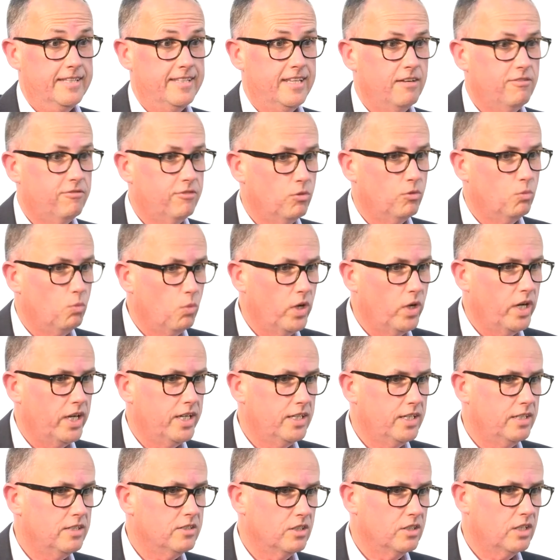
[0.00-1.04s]
different
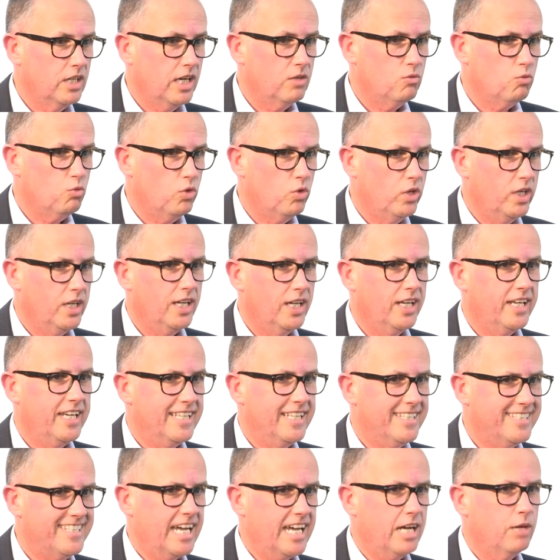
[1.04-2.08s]
ways and really
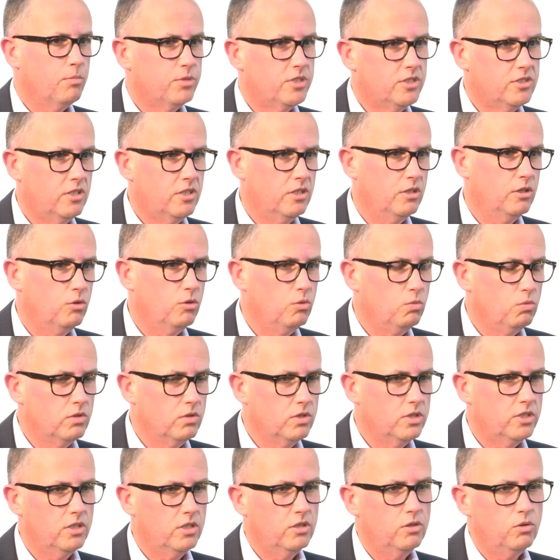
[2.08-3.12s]
adapt to
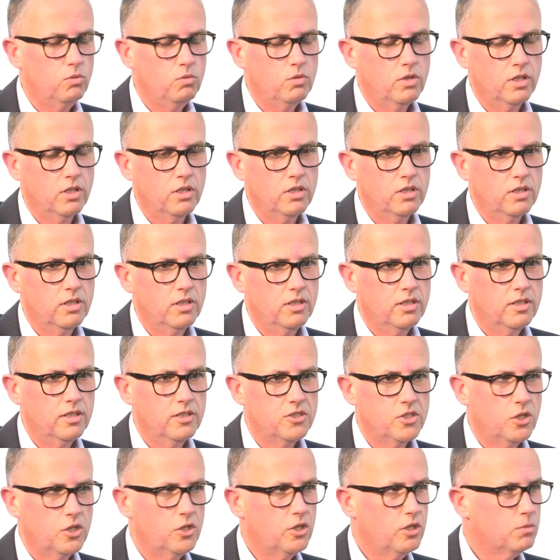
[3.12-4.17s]
the
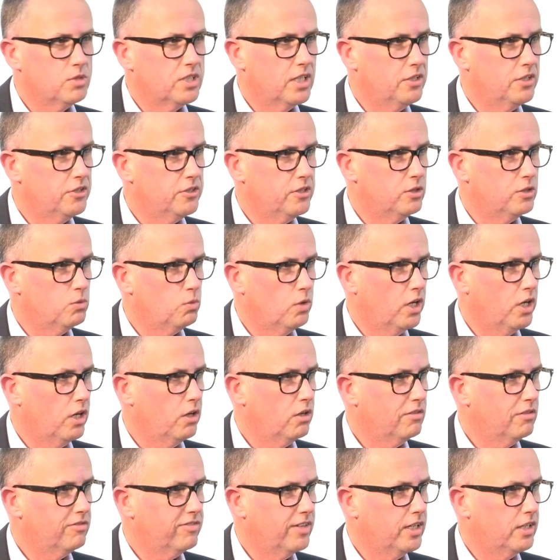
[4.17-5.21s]
circumstances we're going
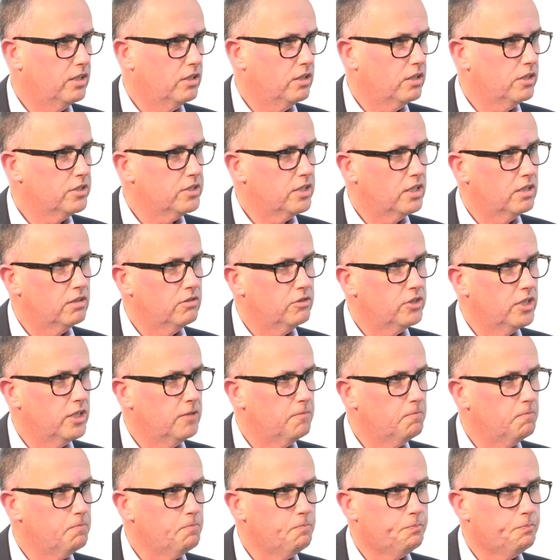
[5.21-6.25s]
to find ourselves in?